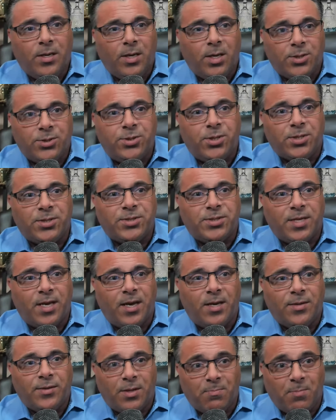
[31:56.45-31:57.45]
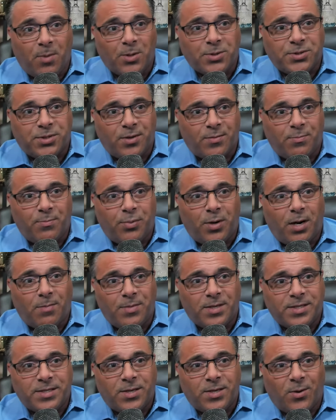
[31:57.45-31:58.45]
It's just sad that most of them
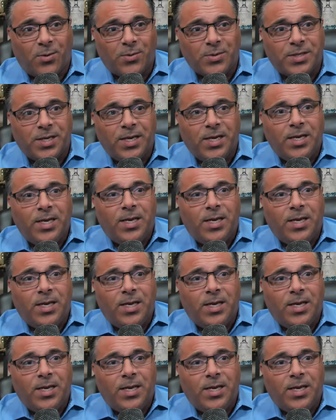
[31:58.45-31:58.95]
probably don't.